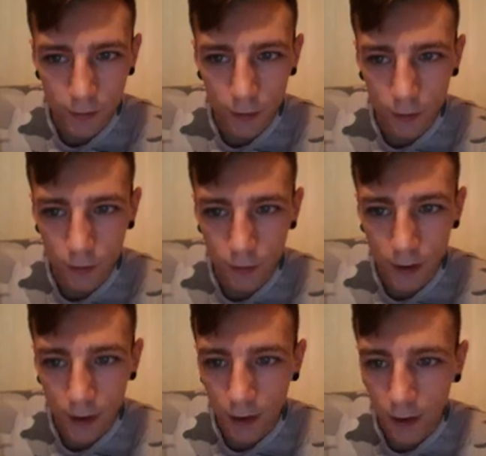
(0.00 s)
it on
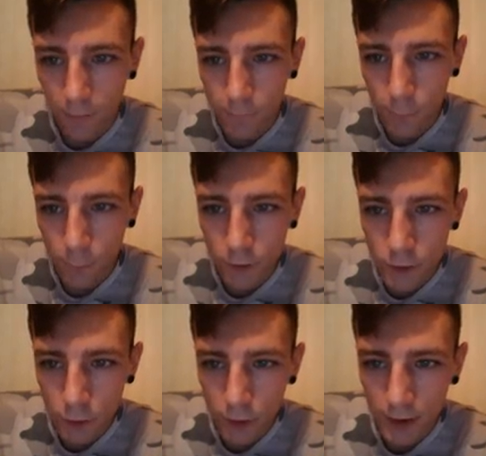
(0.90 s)
a phone,
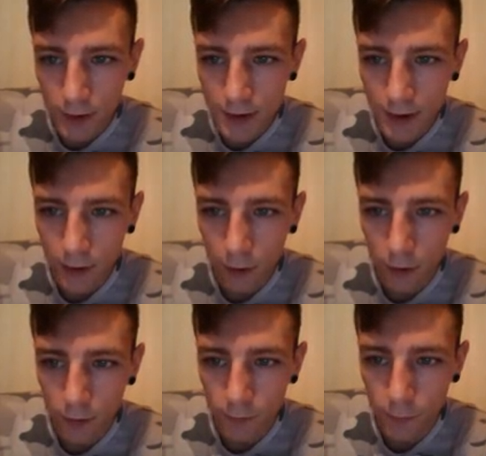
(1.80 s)
so you can see it
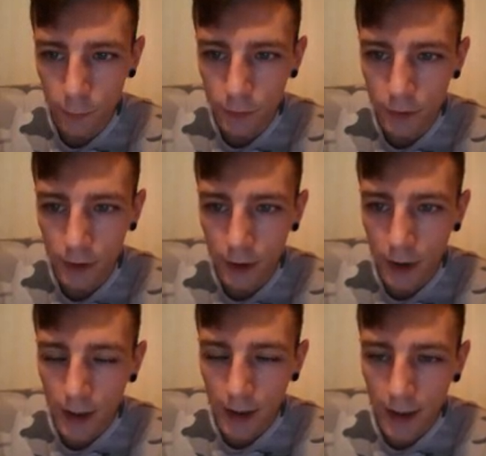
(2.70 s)
on a phone
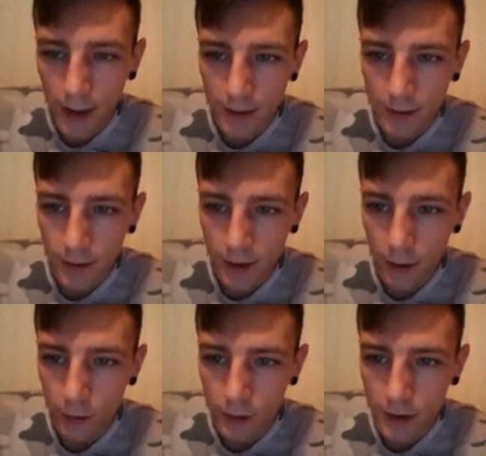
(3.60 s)
and
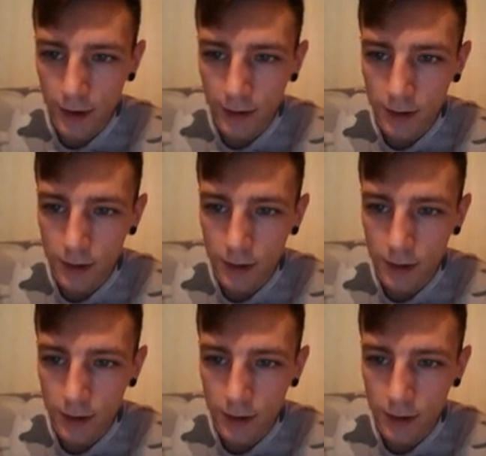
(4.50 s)
it looks like